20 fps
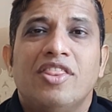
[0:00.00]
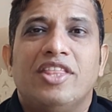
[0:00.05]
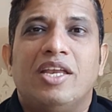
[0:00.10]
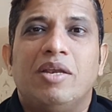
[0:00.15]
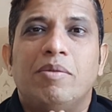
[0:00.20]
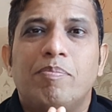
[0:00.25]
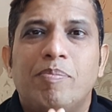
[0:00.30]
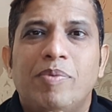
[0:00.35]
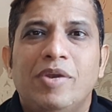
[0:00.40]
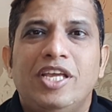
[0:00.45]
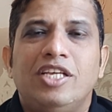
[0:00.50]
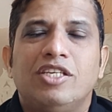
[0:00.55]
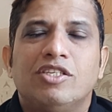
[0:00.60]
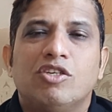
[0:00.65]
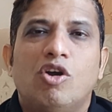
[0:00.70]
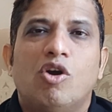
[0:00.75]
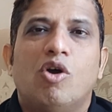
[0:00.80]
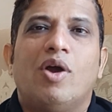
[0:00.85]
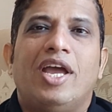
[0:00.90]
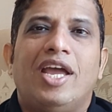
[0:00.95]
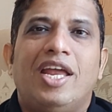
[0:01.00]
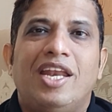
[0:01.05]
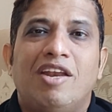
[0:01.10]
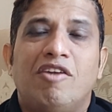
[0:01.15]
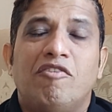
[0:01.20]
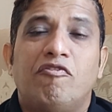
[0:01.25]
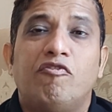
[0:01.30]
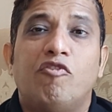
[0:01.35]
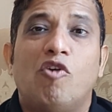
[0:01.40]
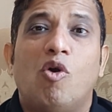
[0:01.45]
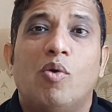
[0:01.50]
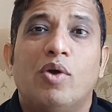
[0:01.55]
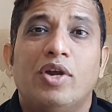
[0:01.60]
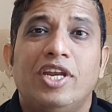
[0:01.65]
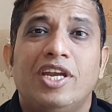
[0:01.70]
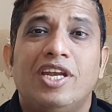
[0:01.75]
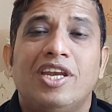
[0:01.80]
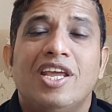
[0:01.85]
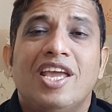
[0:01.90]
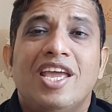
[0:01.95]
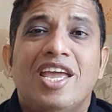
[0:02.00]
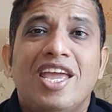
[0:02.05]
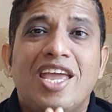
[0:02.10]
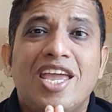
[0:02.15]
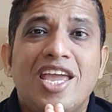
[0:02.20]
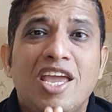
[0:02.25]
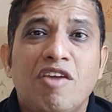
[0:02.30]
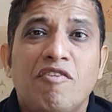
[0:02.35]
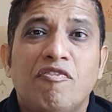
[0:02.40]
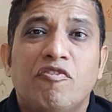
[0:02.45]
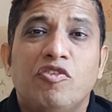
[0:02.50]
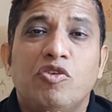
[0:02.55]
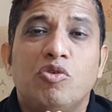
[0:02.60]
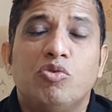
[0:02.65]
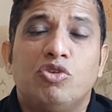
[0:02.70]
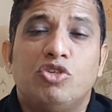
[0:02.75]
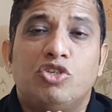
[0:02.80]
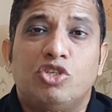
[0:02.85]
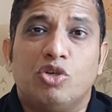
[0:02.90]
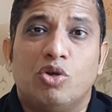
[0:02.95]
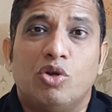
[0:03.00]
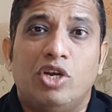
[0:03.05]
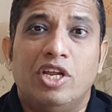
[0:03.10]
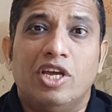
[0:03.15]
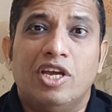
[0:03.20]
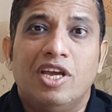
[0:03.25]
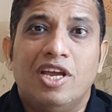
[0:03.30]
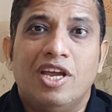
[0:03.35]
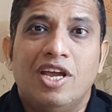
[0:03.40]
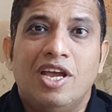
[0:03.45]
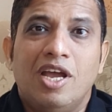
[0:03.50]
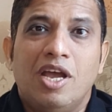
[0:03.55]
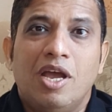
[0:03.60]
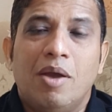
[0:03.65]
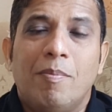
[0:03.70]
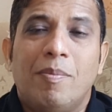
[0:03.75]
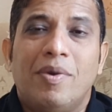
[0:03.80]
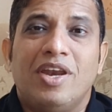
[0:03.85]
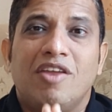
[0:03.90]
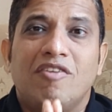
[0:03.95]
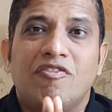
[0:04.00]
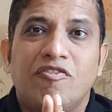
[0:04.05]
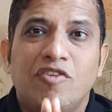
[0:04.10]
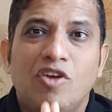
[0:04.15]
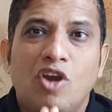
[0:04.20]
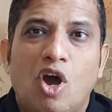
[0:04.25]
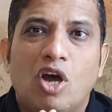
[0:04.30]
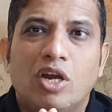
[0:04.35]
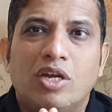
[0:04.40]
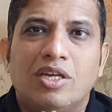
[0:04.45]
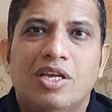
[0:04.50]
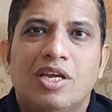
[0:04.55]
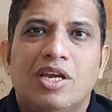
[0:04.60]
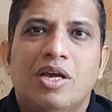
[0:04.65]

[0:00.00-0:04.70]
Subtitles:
then please go ahead and forward it if you should. But if not,